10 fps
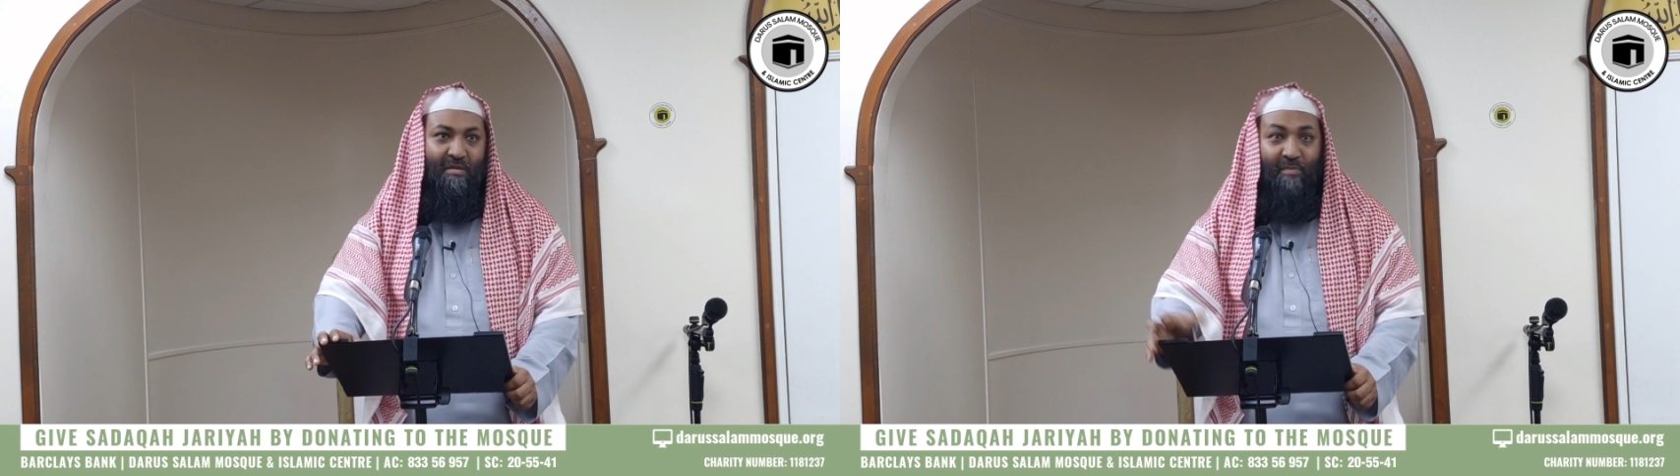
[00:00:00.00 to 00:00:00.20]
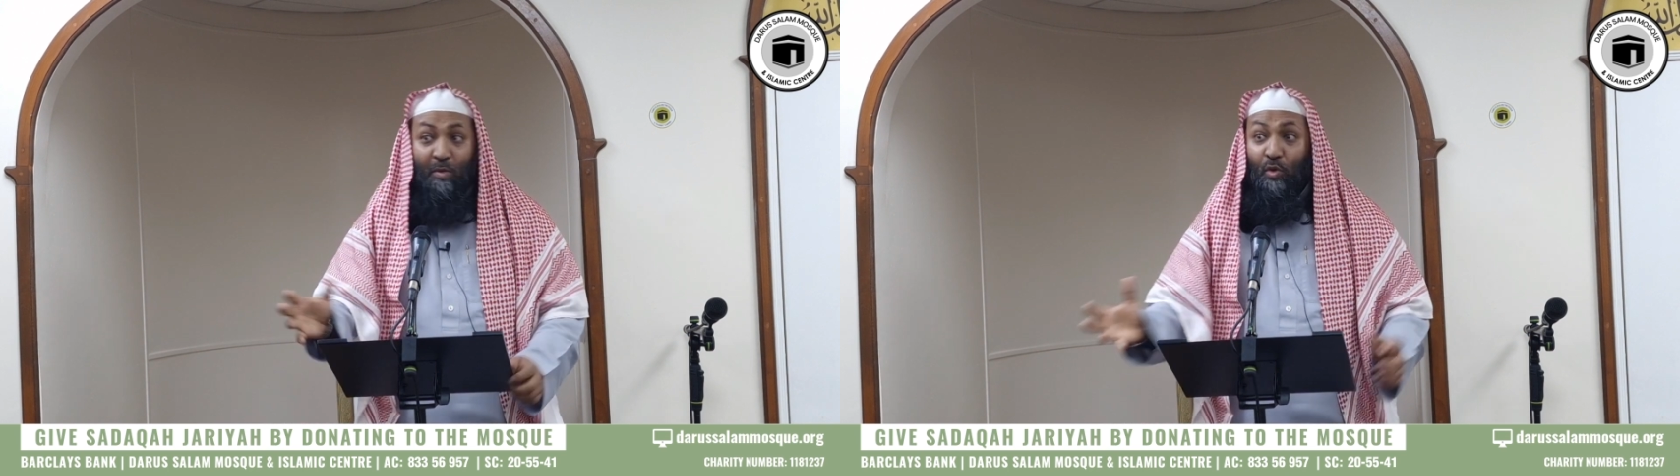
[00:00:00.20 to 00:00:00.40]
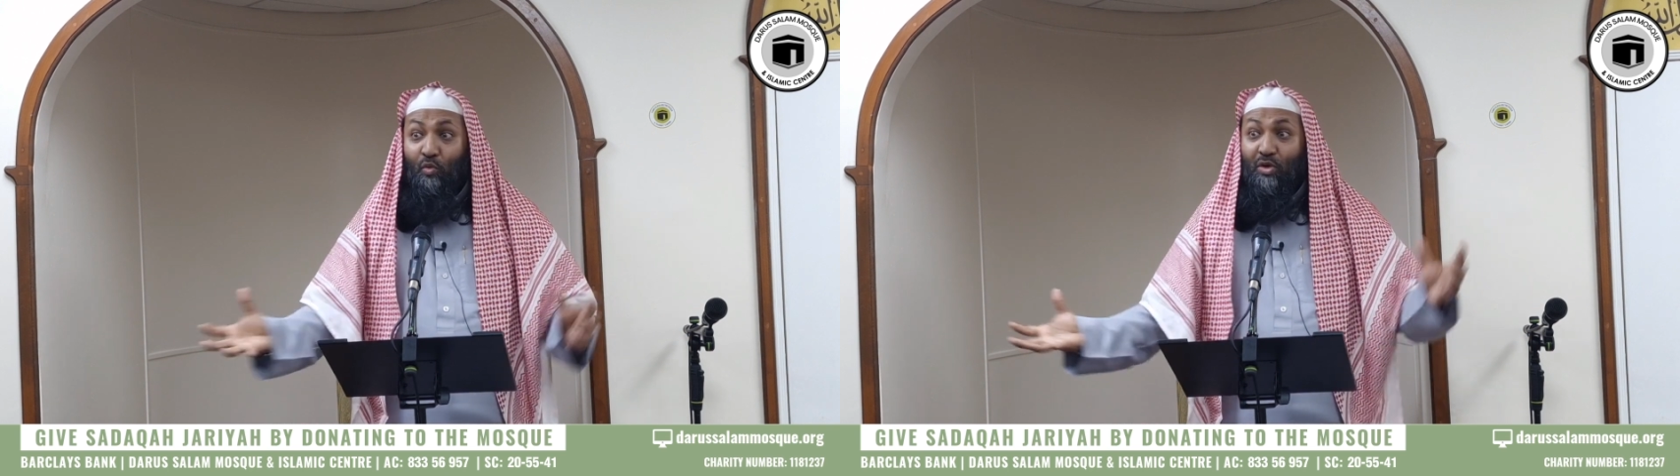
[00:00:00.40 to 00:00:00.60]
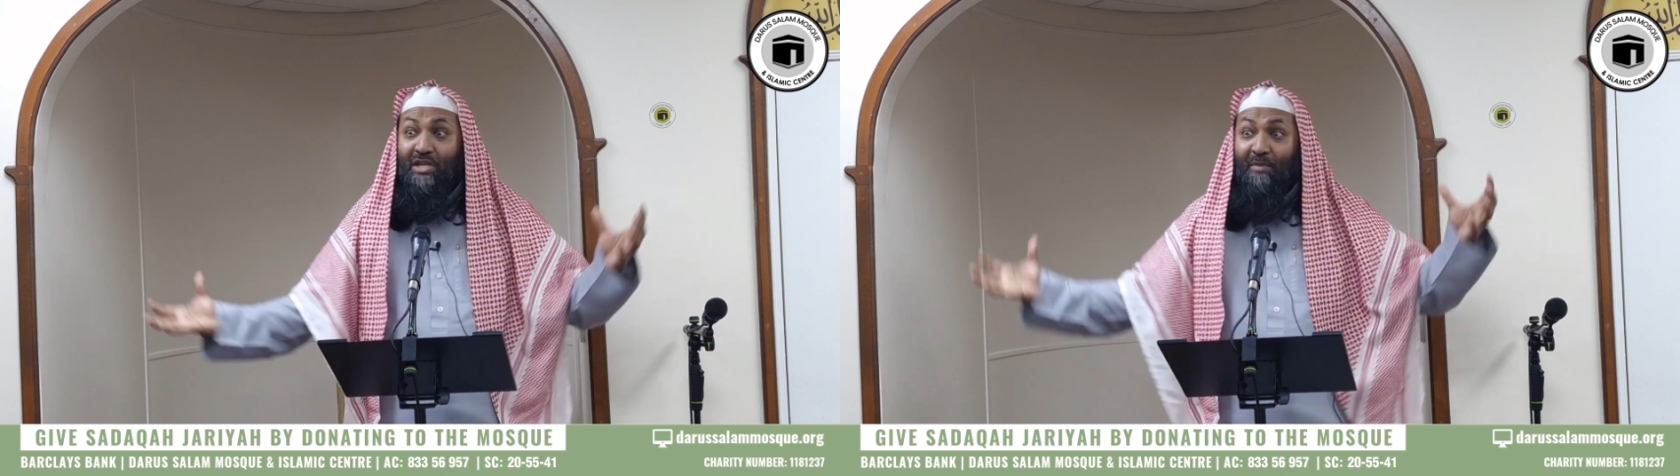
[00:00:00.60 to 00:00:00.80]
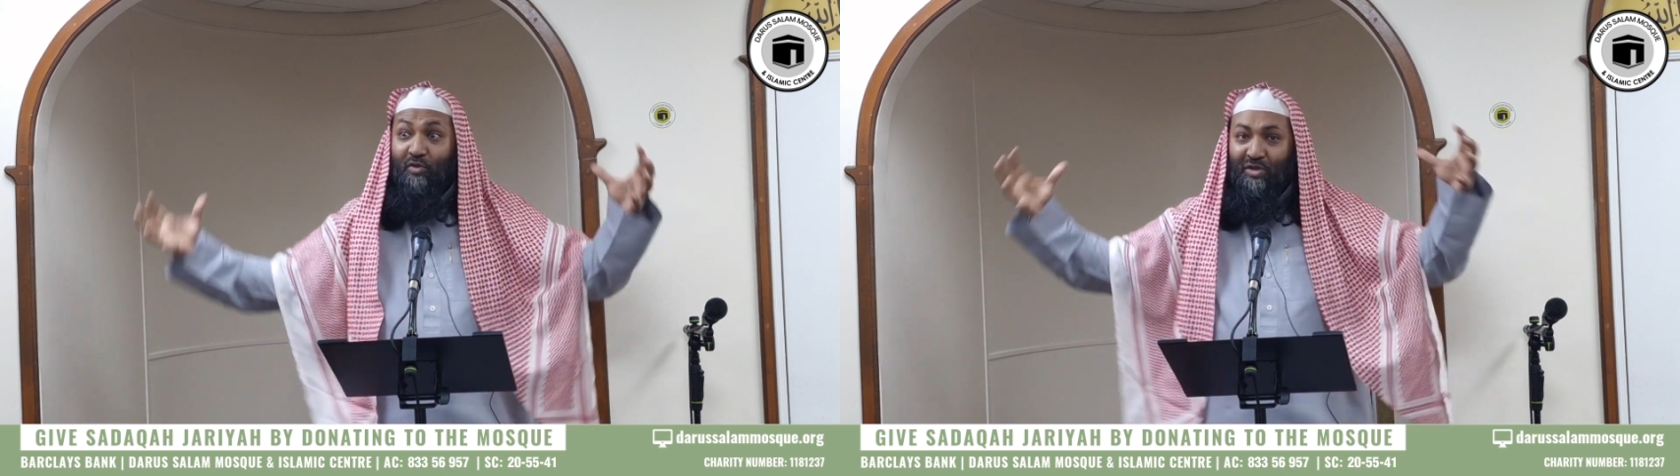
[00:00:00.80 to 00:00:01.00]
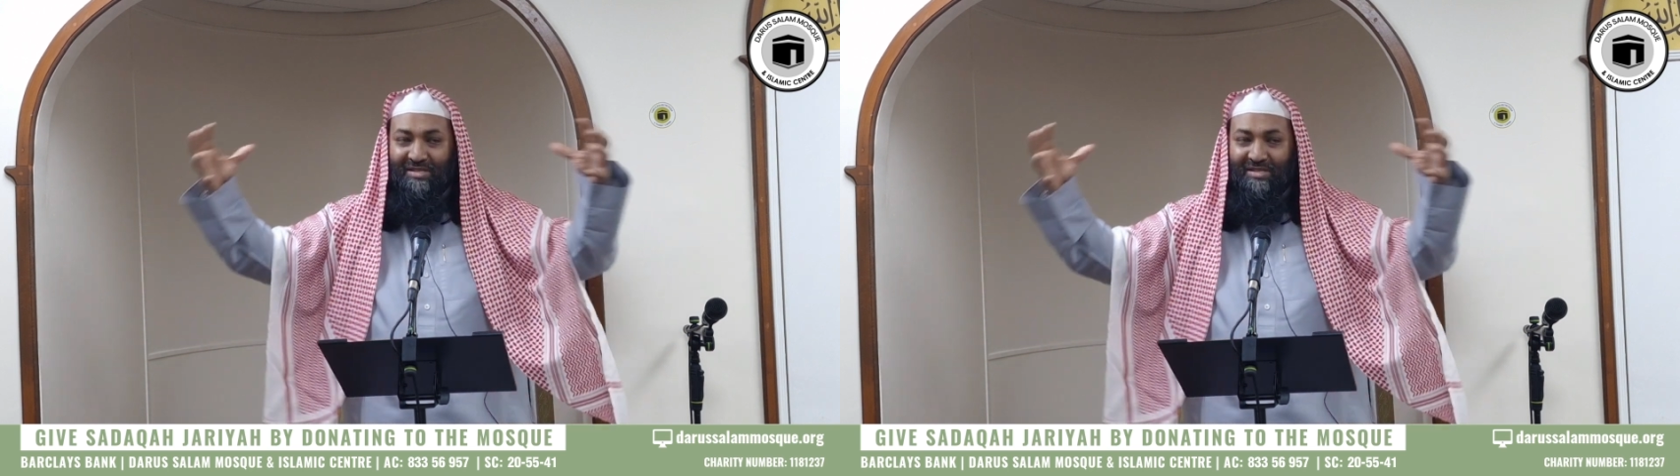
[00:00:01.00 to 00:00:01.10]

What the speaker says: people would come to the